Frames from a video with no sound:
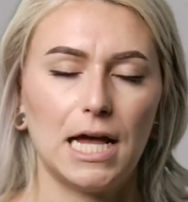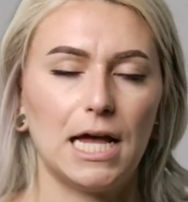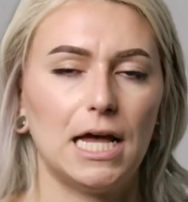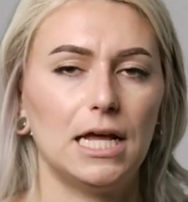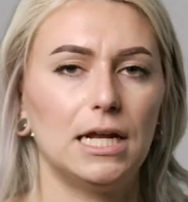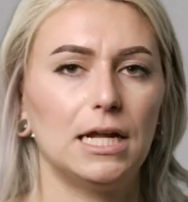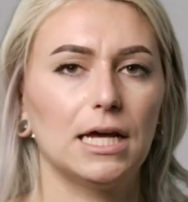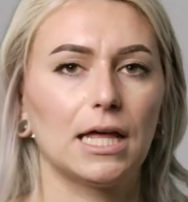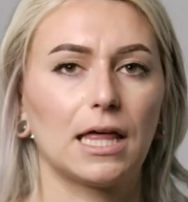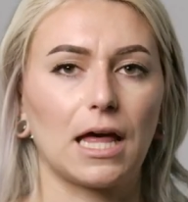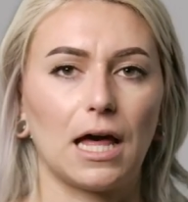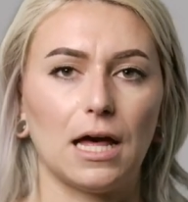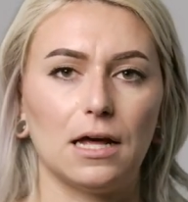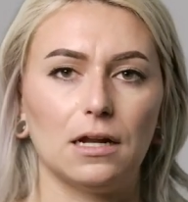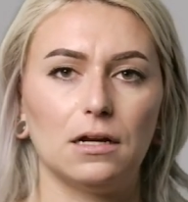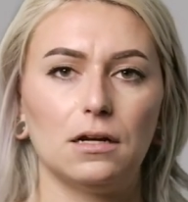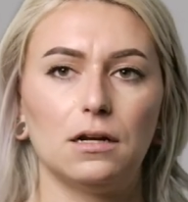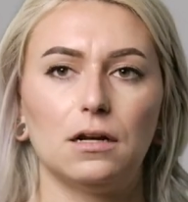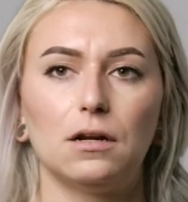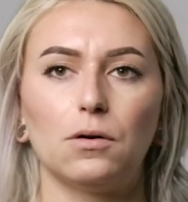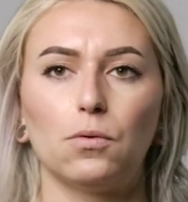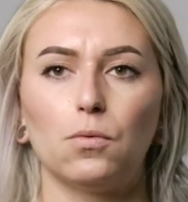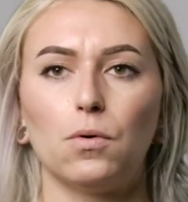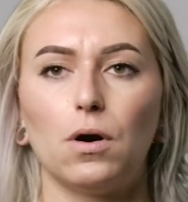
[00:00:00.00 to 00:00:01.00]
And
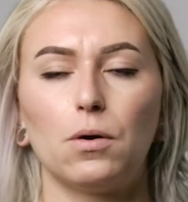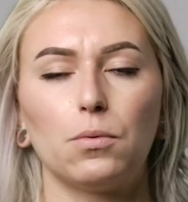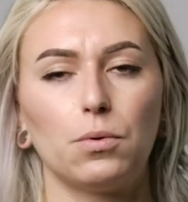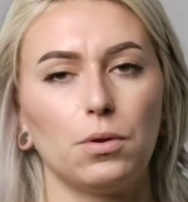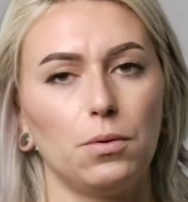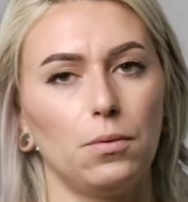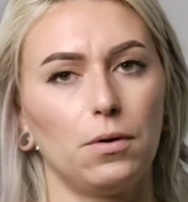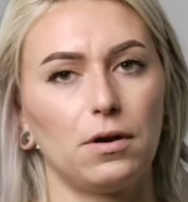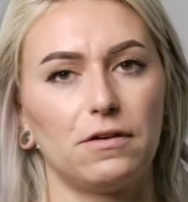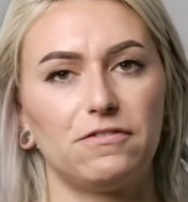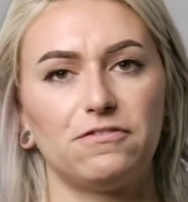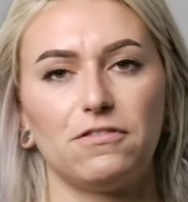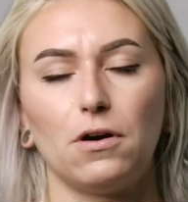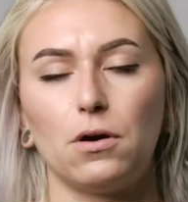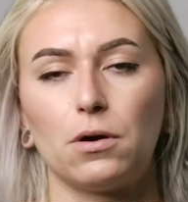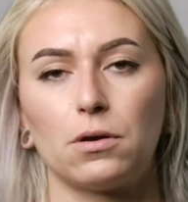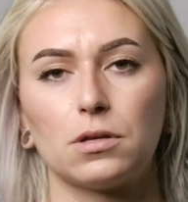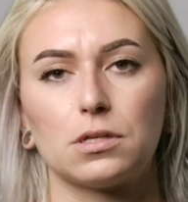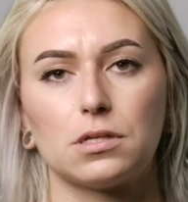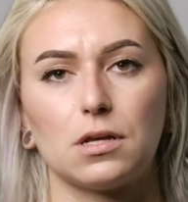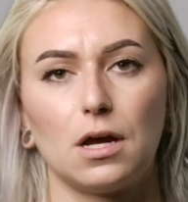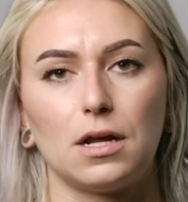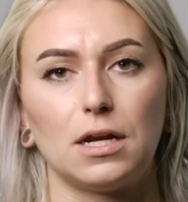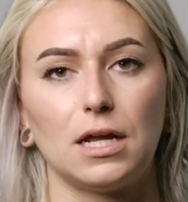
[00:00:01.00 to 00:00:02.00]
again, what we want to
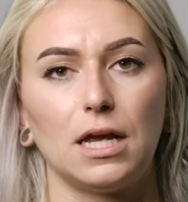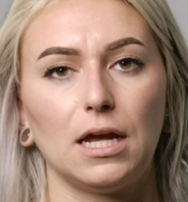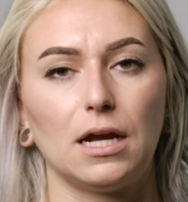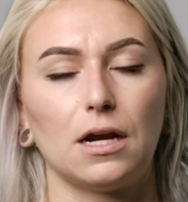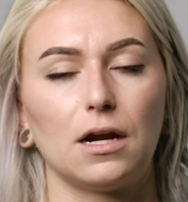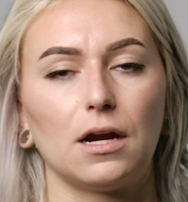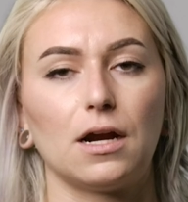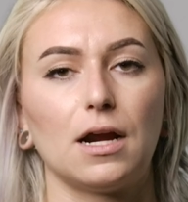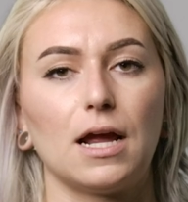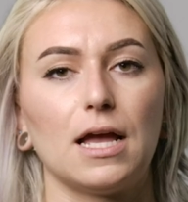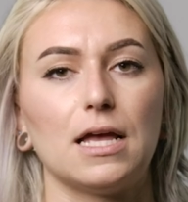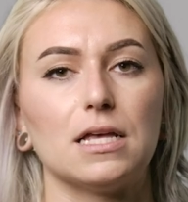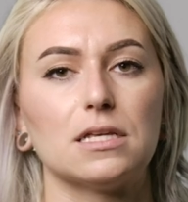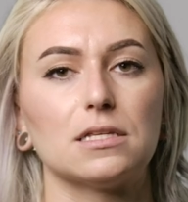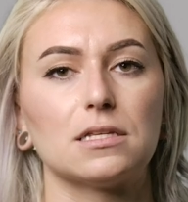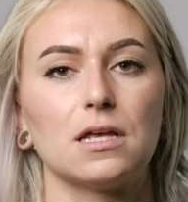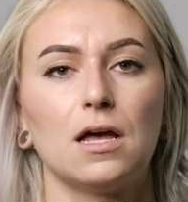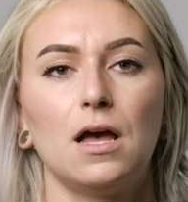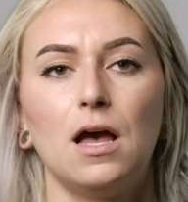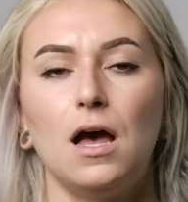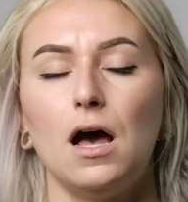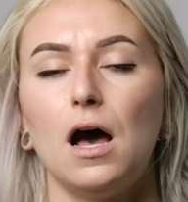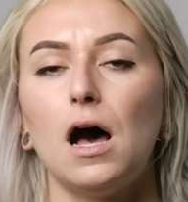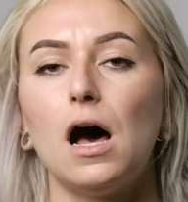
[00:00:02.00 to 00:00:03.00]
focus on here is
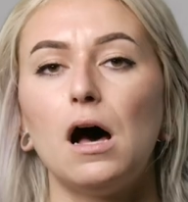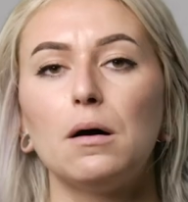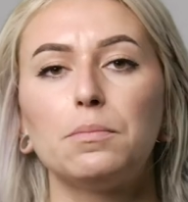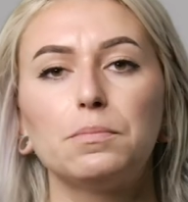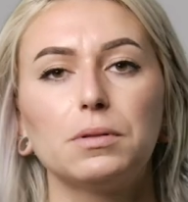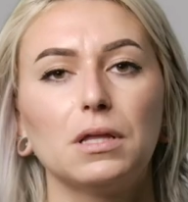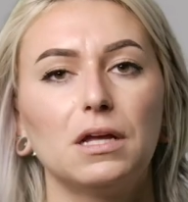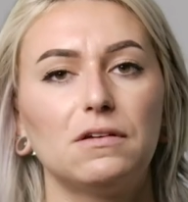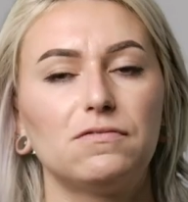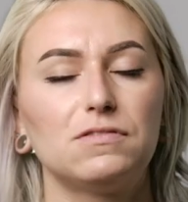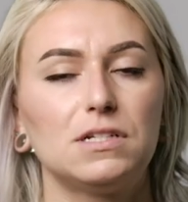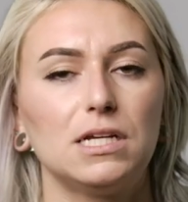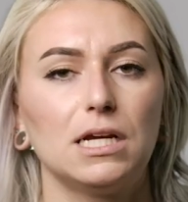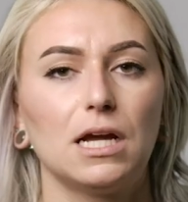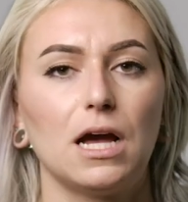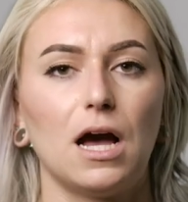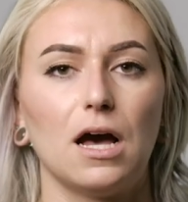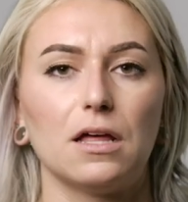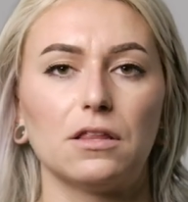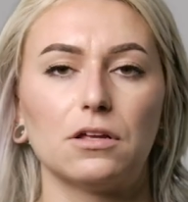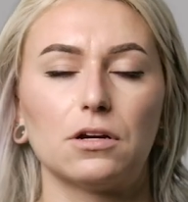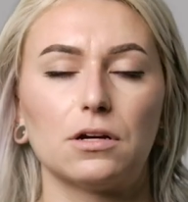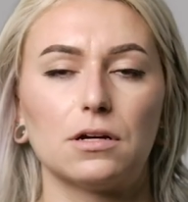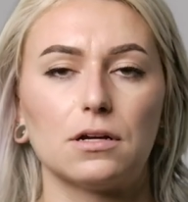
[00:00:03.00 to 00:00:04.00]
uplifting
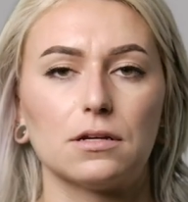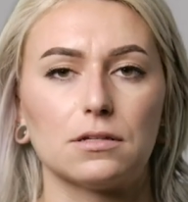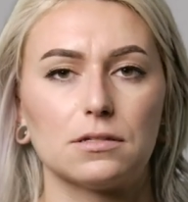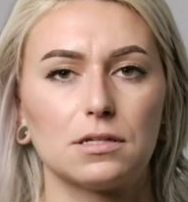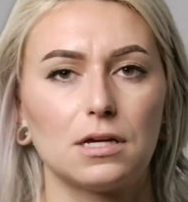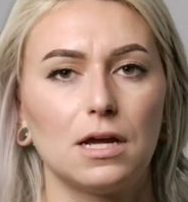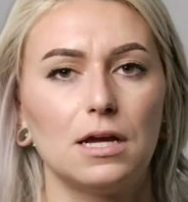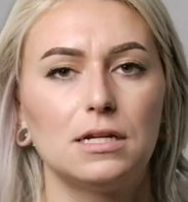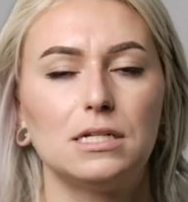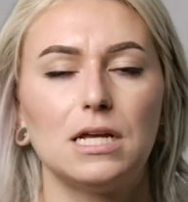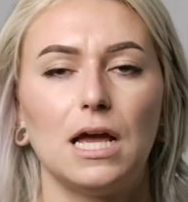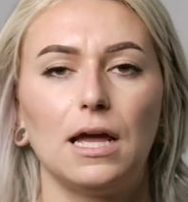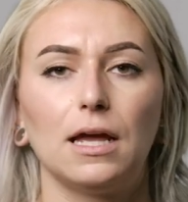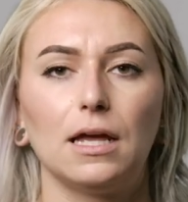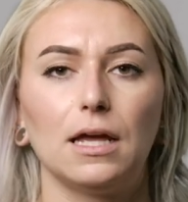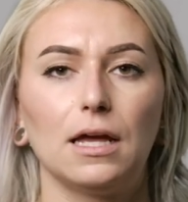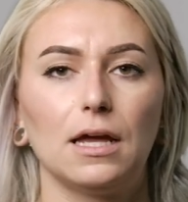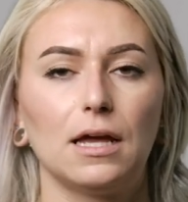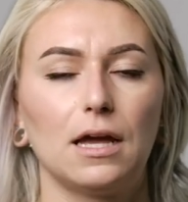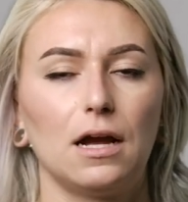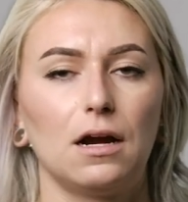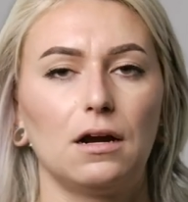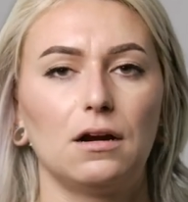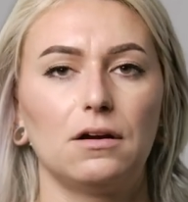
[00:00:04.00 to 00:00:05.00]
others,
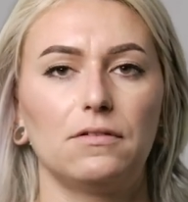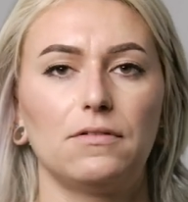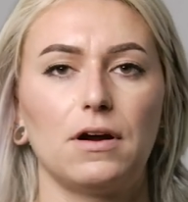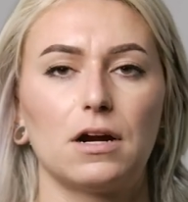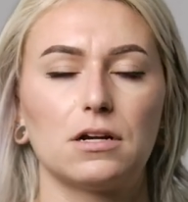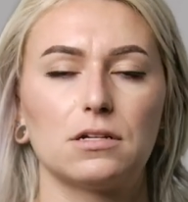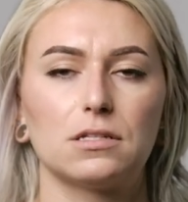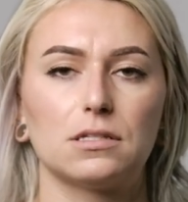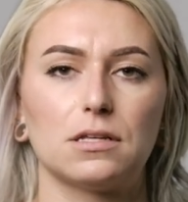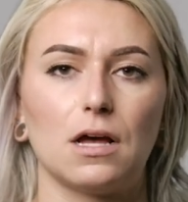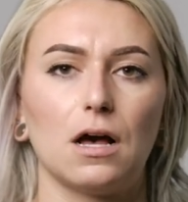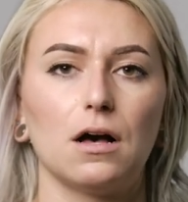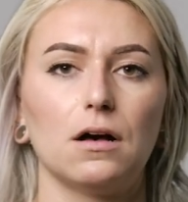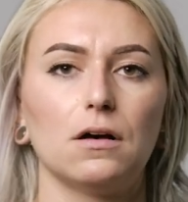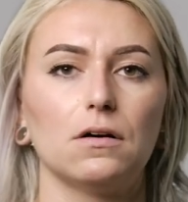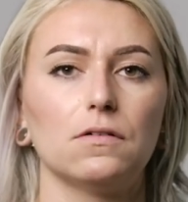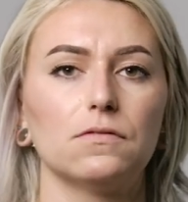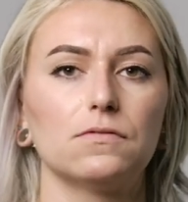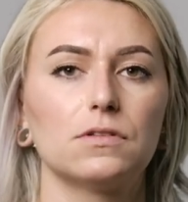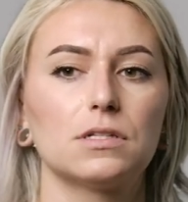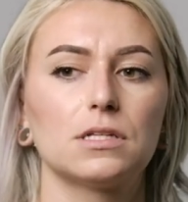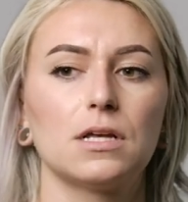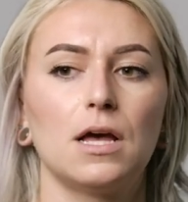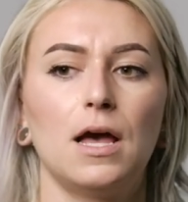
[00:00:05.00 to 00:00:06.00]
taking care of
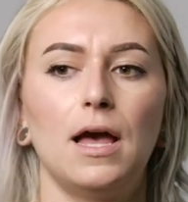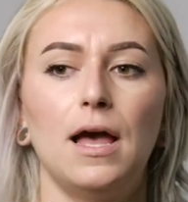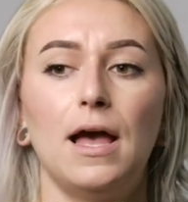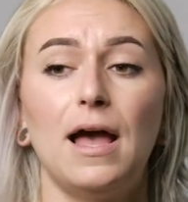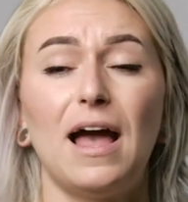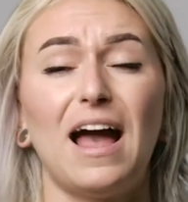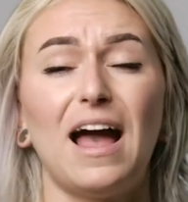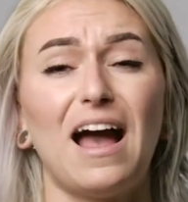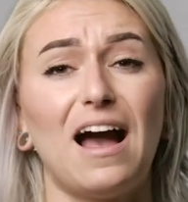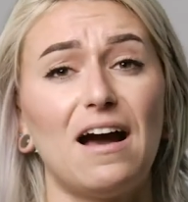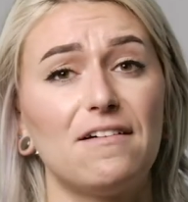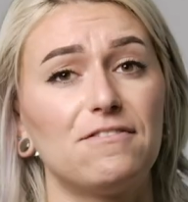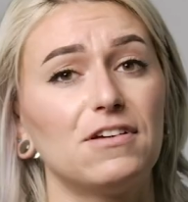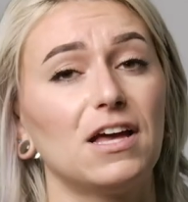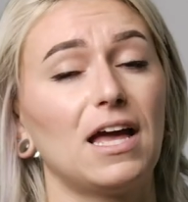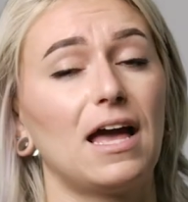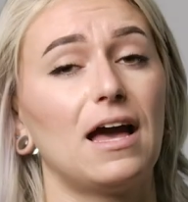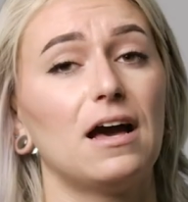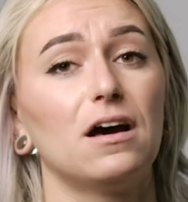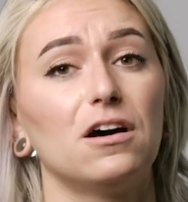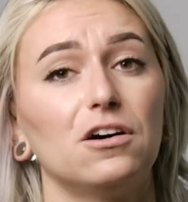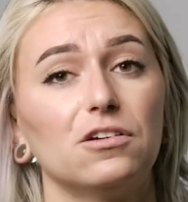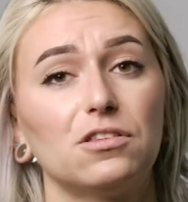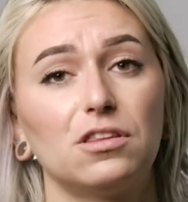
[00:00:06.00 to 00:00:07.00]
ourselves, having
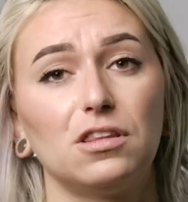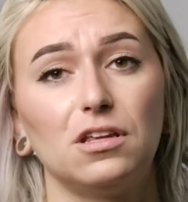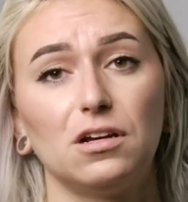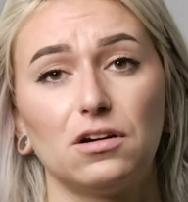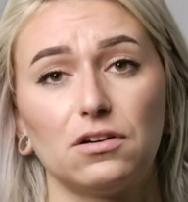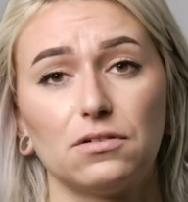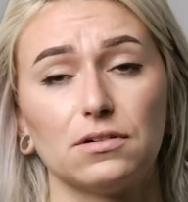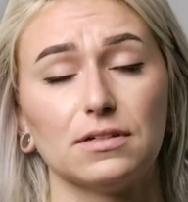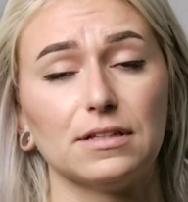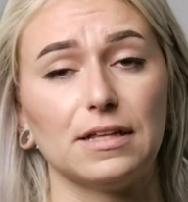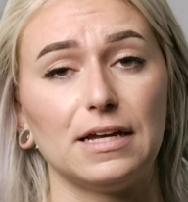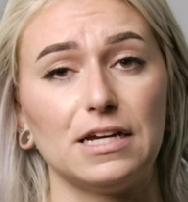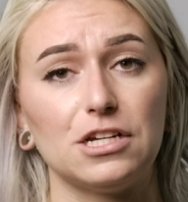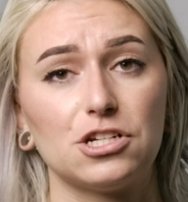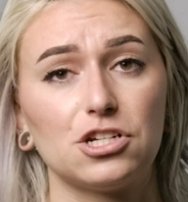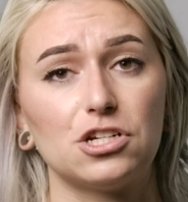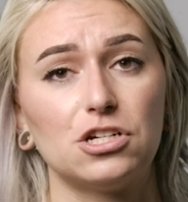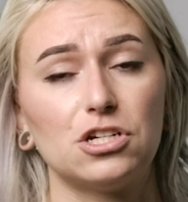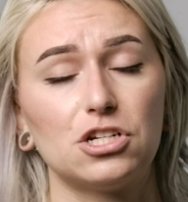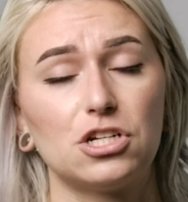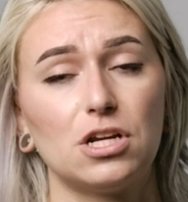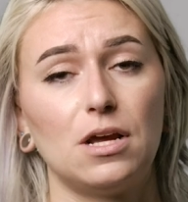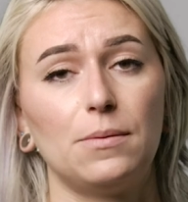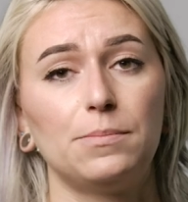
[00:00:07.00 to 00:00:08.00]
healthier
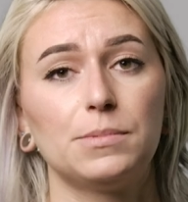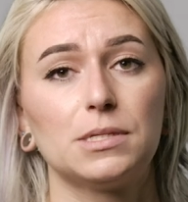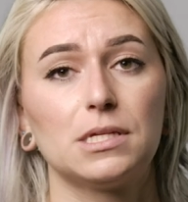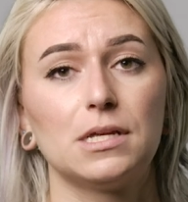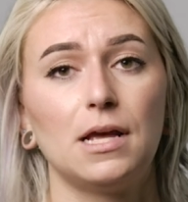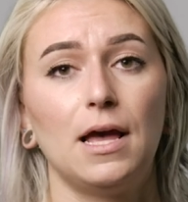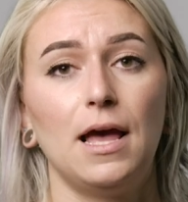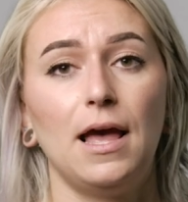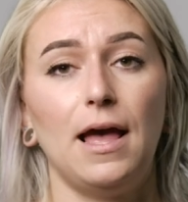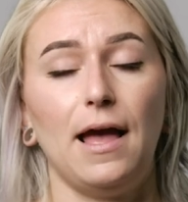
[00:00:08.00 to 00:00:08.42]
relationships,